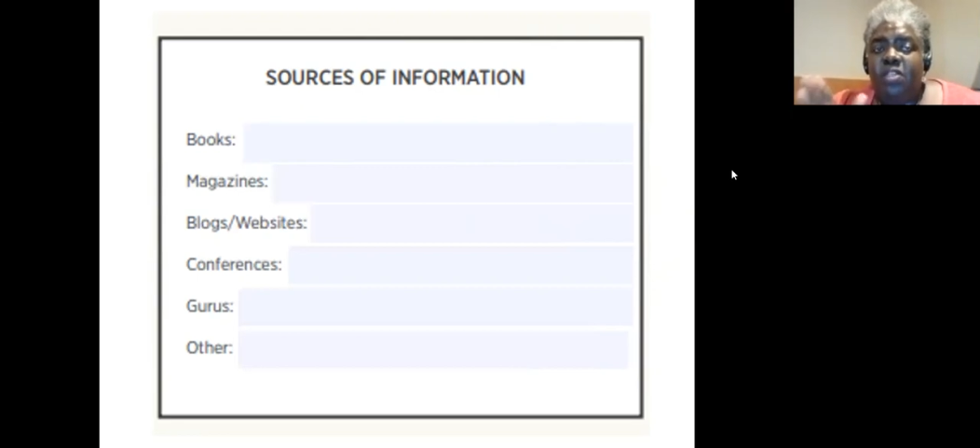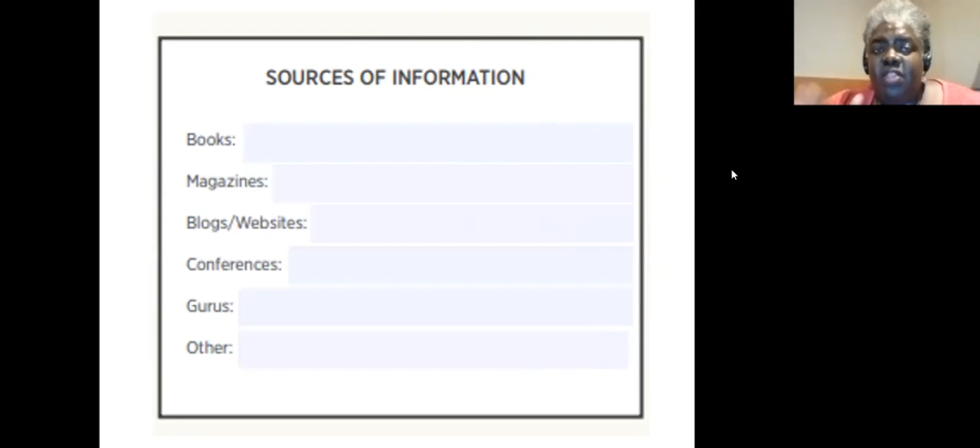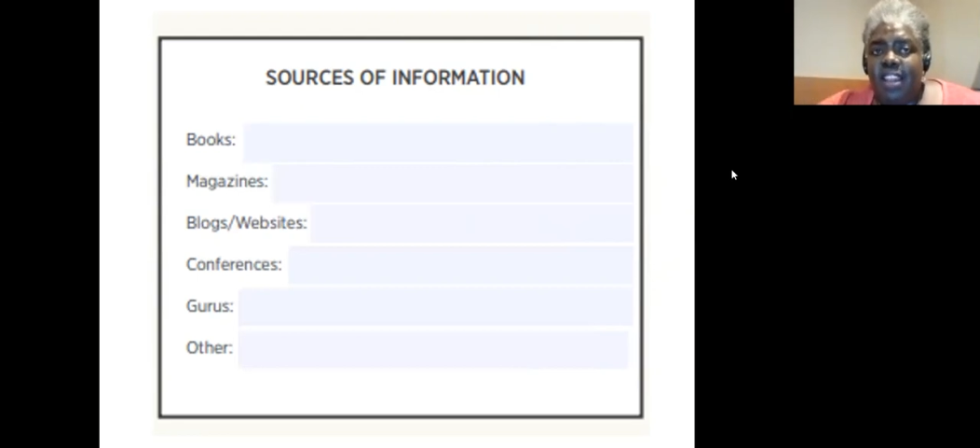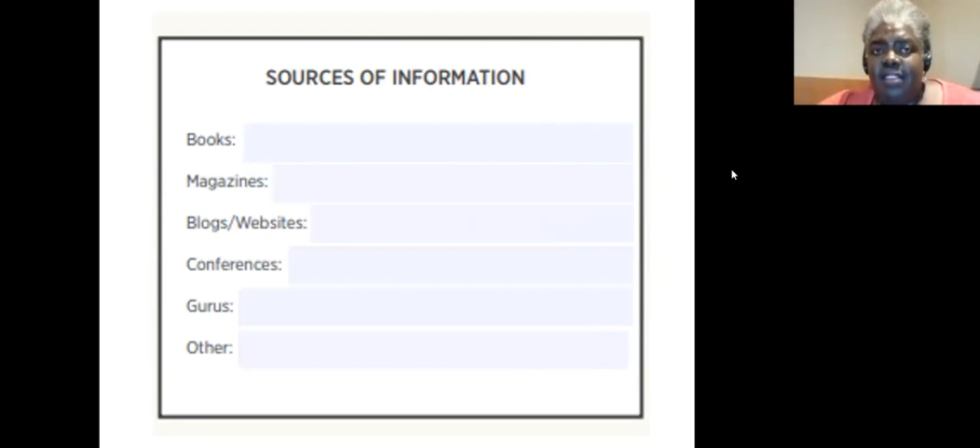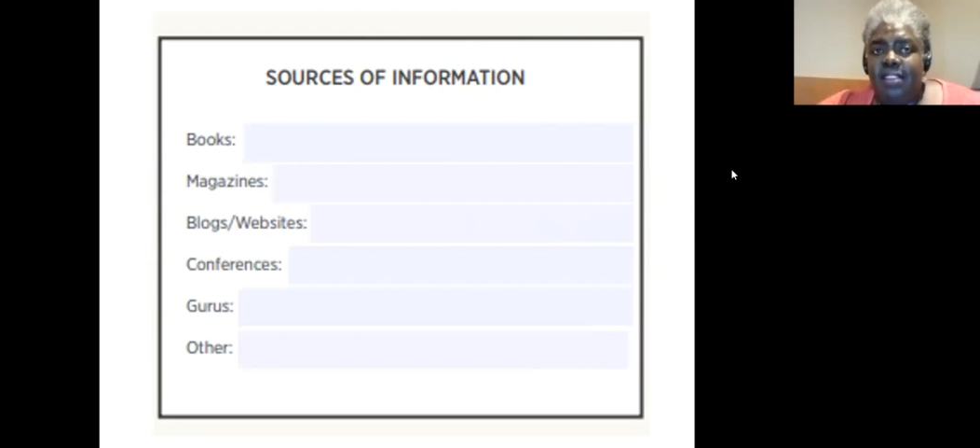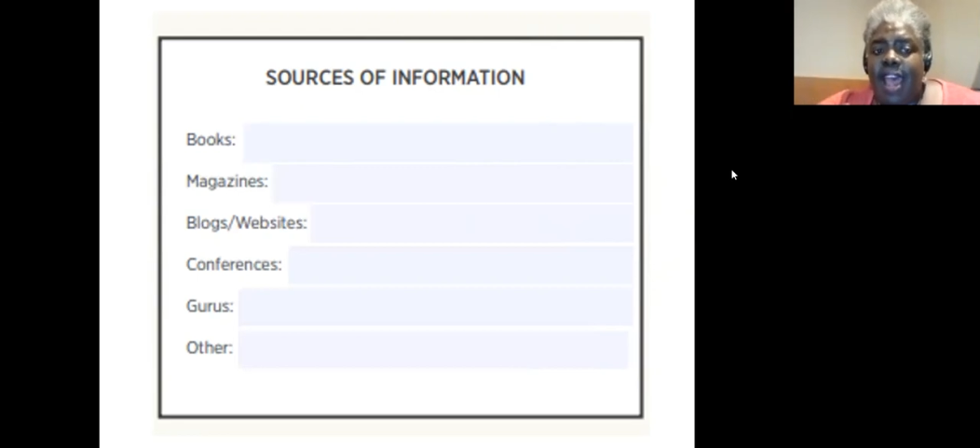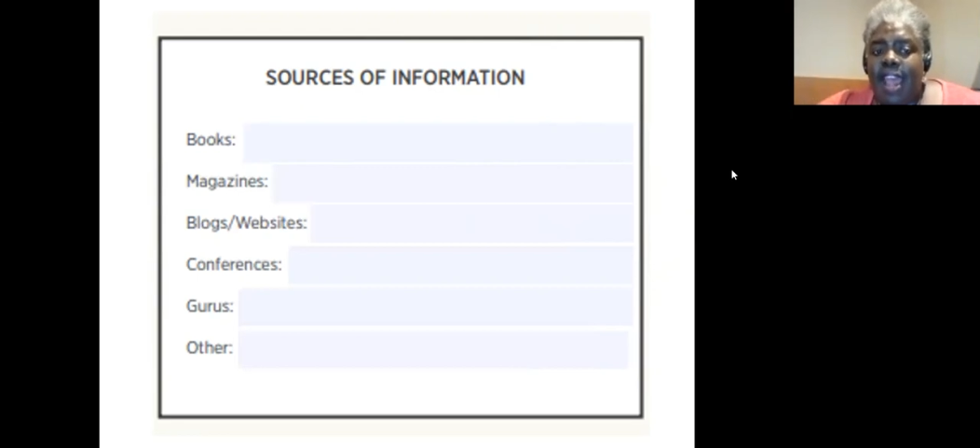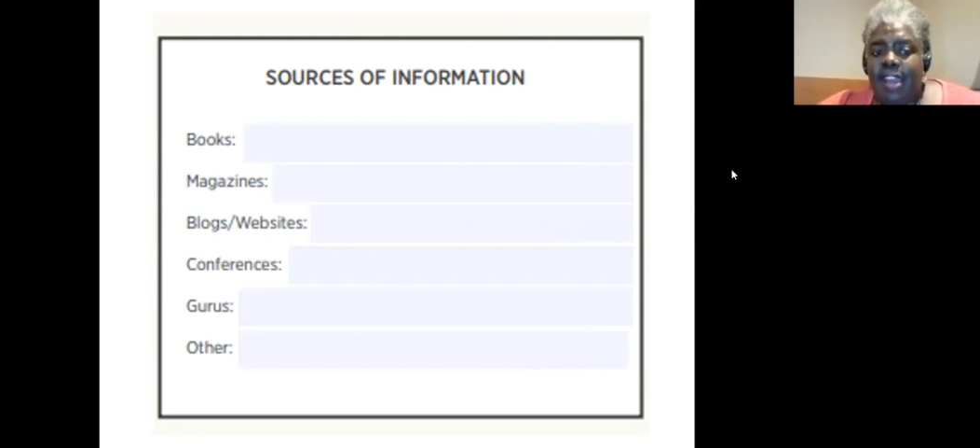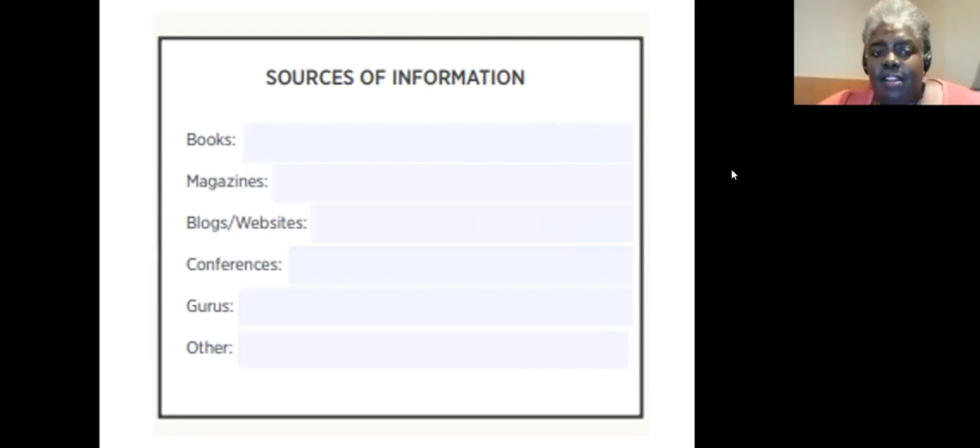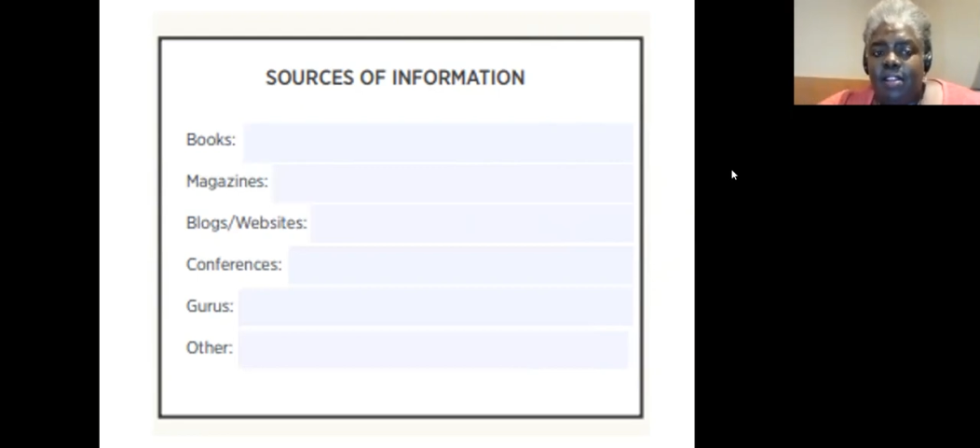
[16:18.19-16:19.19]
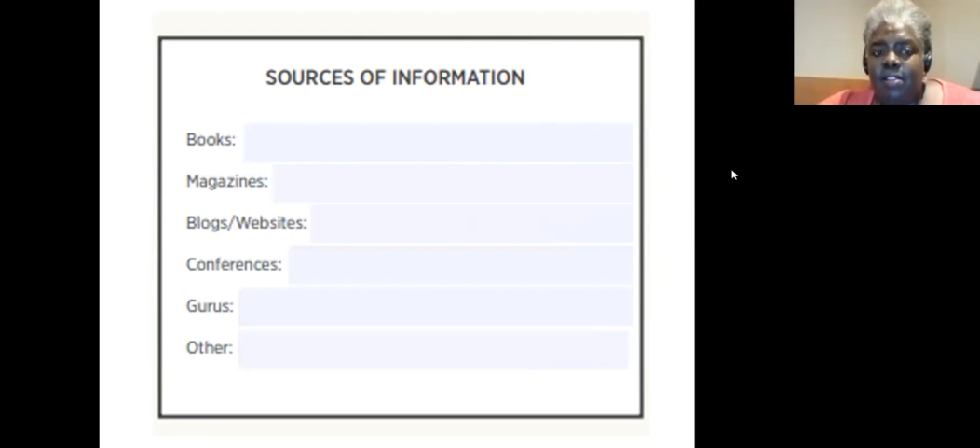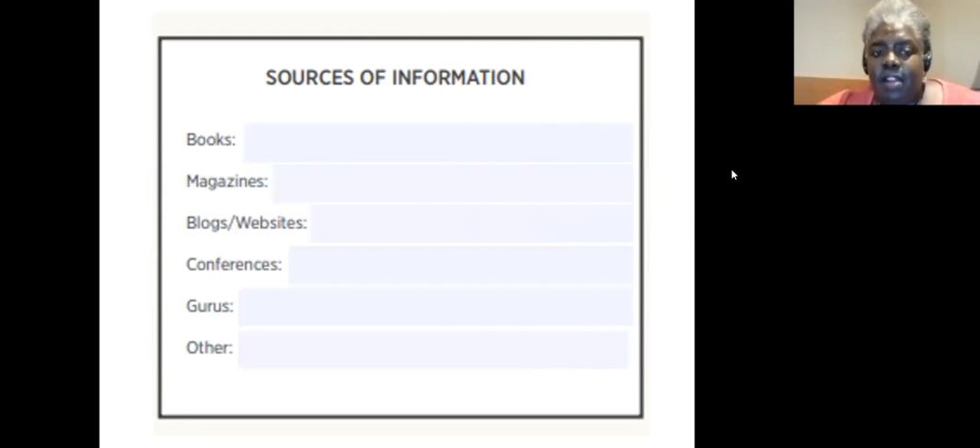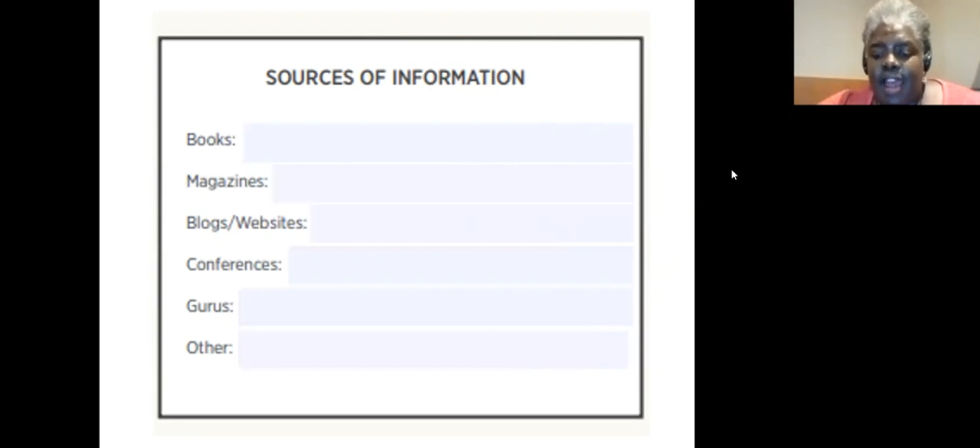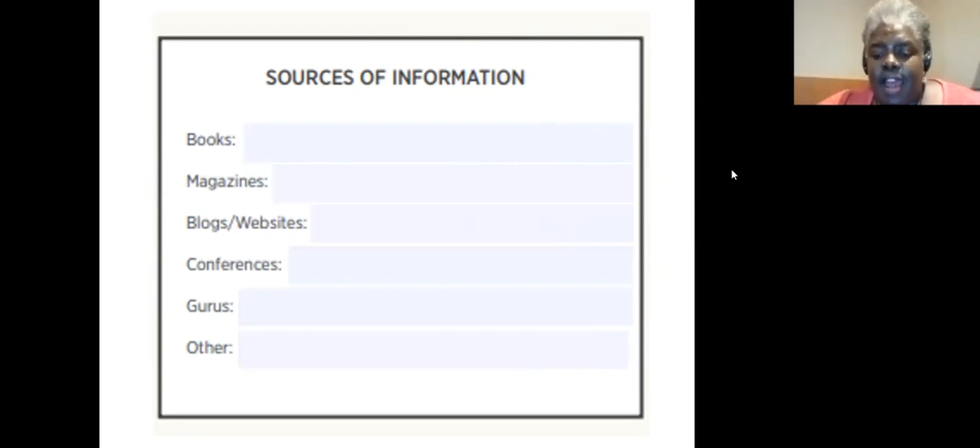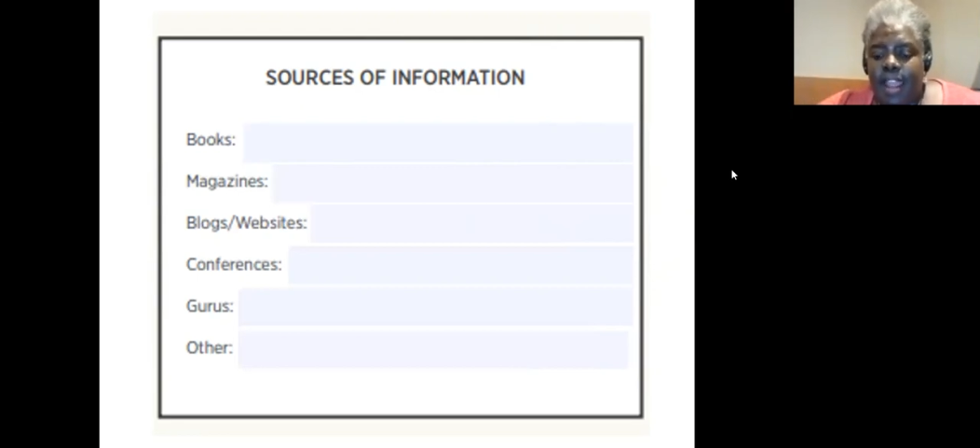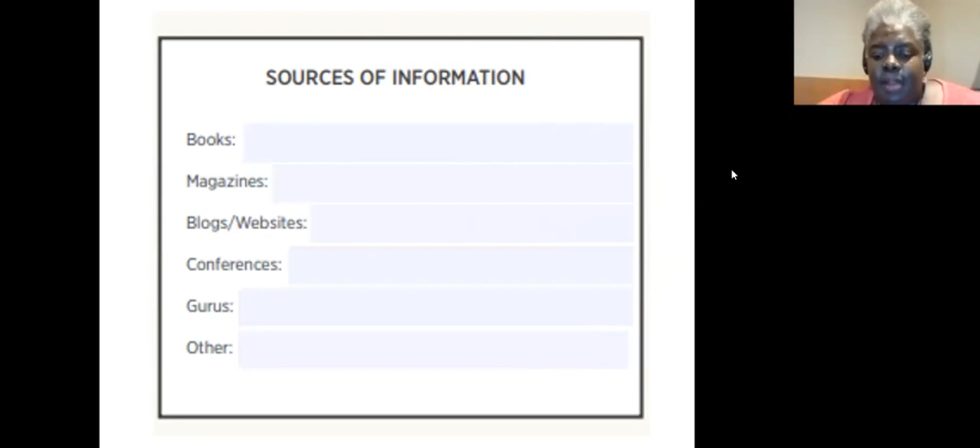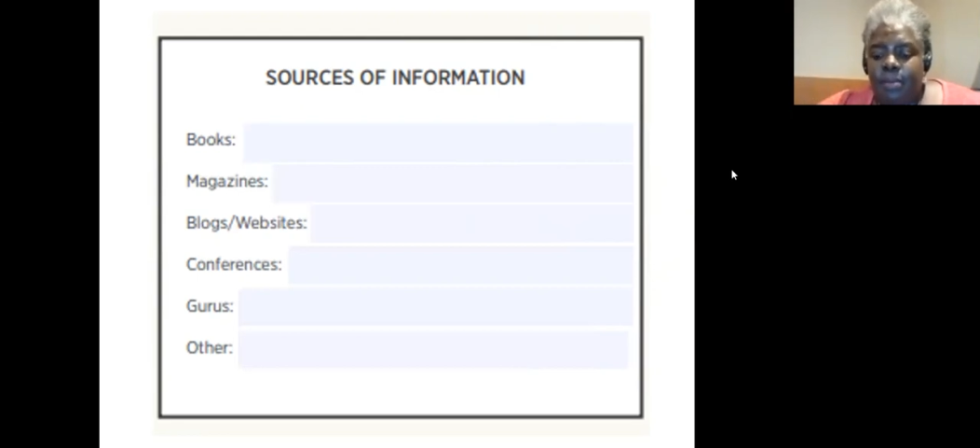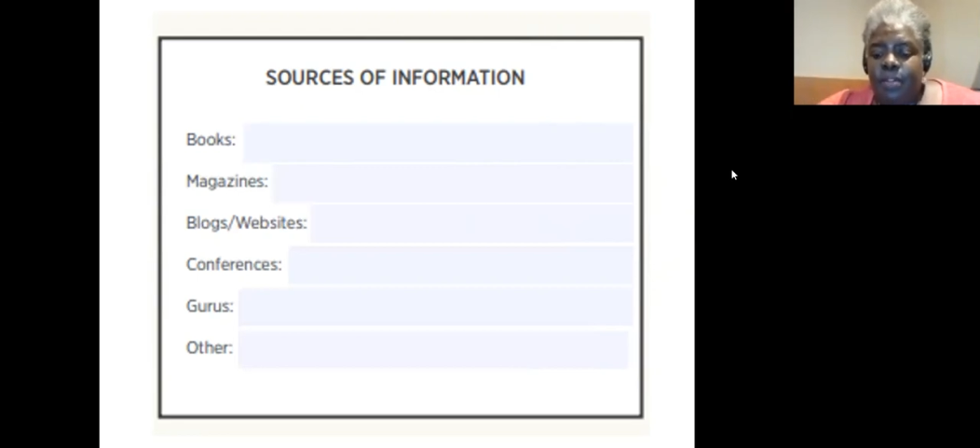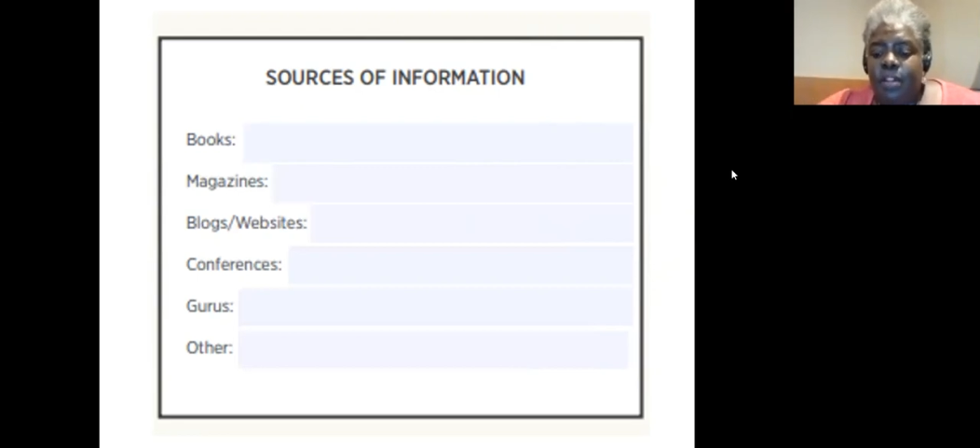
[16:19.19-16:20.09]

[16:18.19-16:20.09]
this ideal client.